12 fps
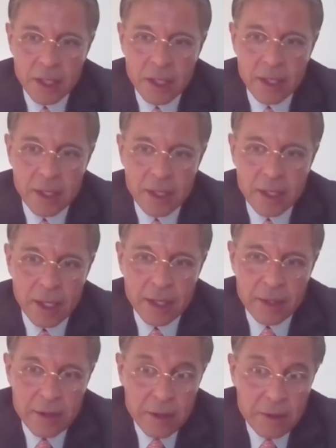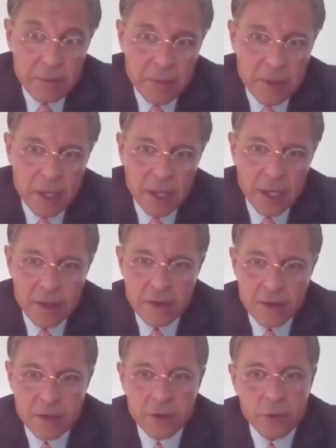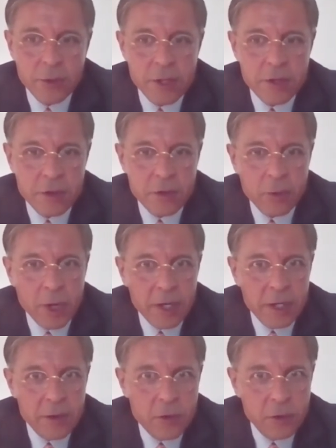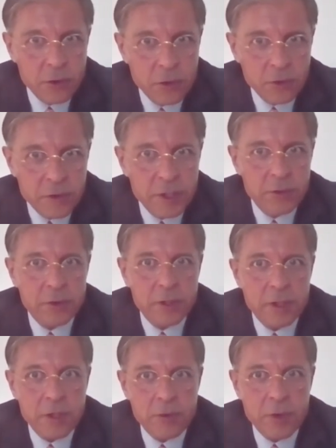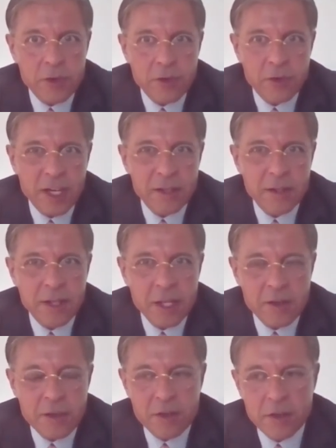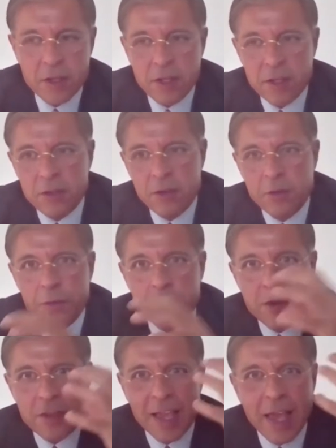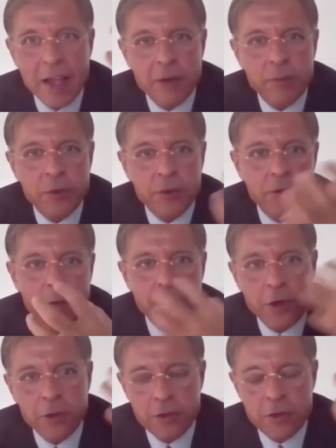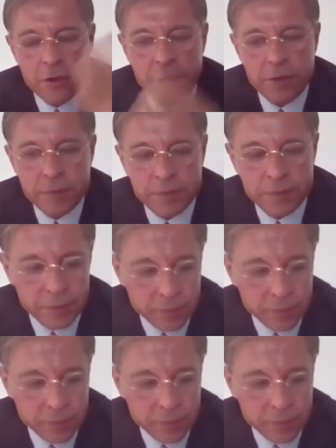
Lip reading: And I see no reasons why it shouldn't continue in this way. So that's the first element of culture.